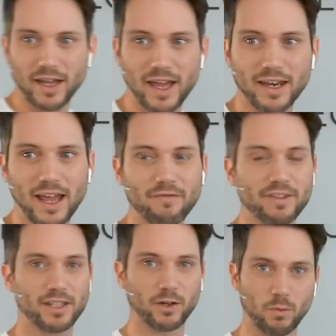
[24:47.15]
and every
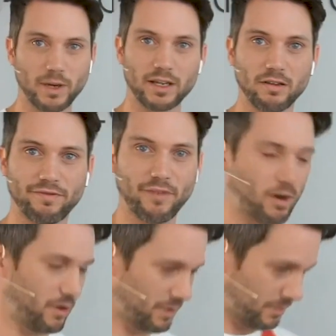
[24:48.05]
single week you've
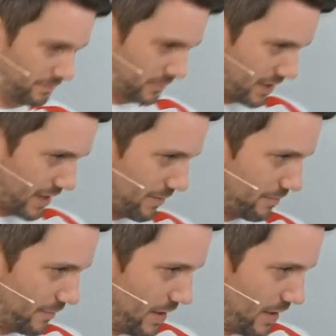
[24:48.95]
followed, okay?